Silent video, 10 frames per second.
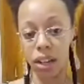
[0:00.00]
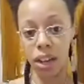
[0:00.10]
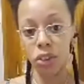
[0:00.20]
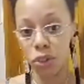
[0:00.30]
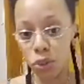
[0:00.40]

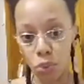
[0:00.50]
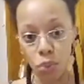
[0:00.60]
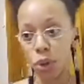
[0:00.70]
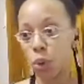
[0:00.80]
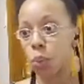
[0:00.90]
and
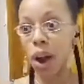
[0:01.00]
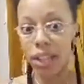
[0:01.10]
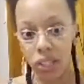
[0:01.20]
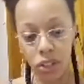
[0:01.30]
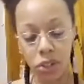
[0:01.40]
you're
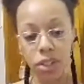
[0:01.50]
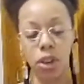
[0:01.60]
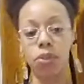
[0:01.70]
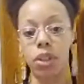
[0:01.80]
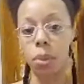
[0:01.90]
watching
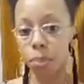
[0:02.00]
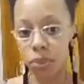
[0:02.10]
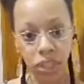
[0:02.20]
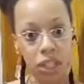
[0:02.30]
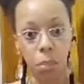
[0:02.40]
yourself
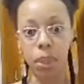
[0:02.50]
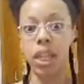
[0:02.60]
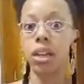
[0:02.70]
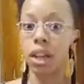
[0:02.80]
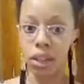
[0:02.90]
just
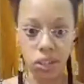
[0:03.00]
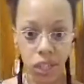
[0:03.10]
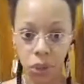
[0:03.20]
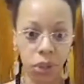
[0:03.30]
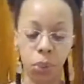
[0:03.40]
deplete and
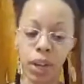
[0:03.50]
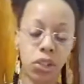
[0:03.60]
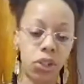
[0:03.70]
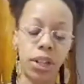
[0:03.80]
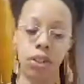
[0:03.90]

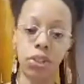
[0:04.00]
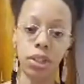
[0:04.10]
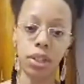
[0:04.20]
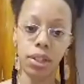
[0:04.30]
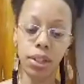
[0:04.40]
deteriorate your
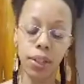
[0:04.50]
energy.